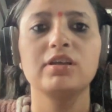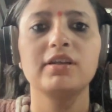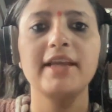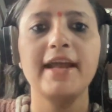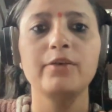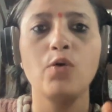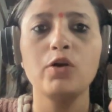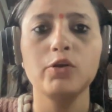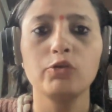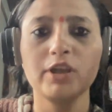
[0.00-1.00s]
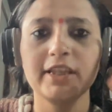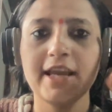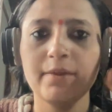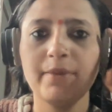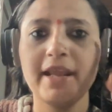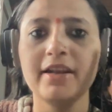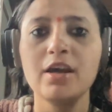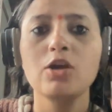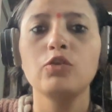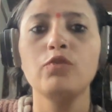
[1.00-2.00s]
They are not using their brain.
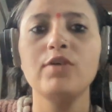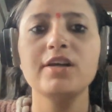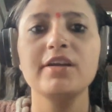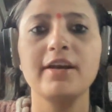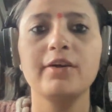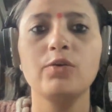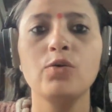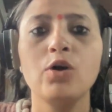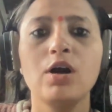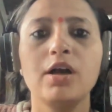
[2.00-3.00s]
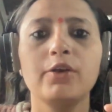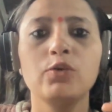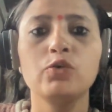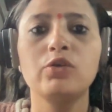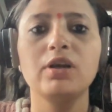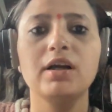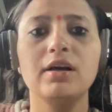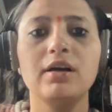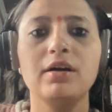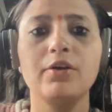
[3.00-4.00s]
So first need to use
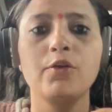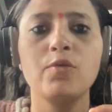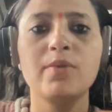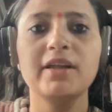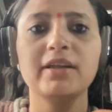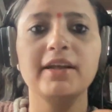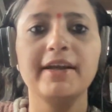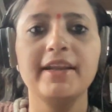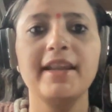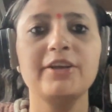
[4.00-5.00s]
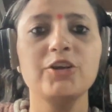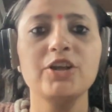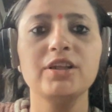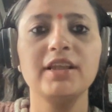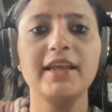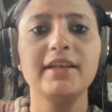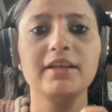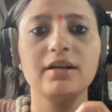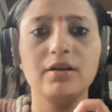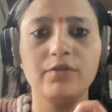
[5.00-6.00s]
human interaction, then
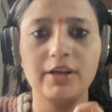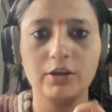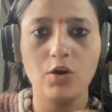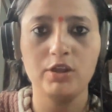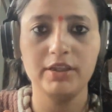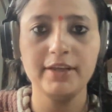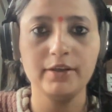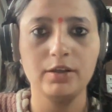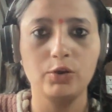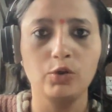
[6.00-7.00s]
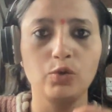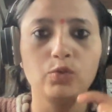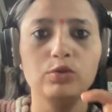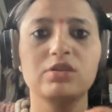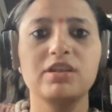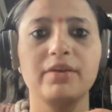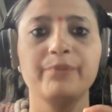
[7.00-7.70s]
work on the tools.